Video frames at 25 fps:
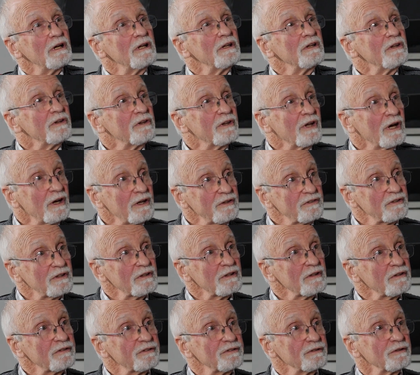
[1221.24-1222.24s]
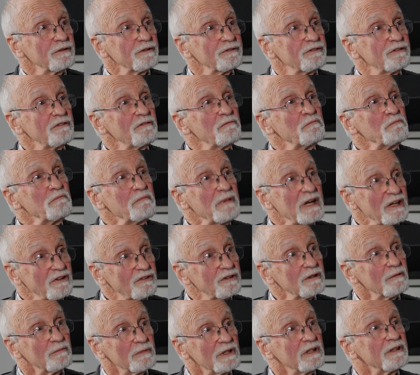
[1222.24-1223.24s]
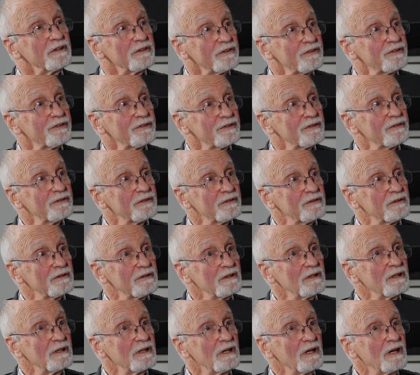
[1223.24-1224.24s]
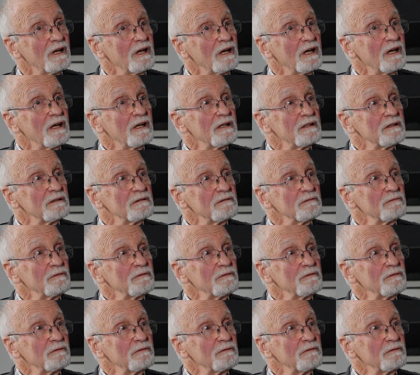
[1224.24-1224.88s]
And those are the sorts of measurements that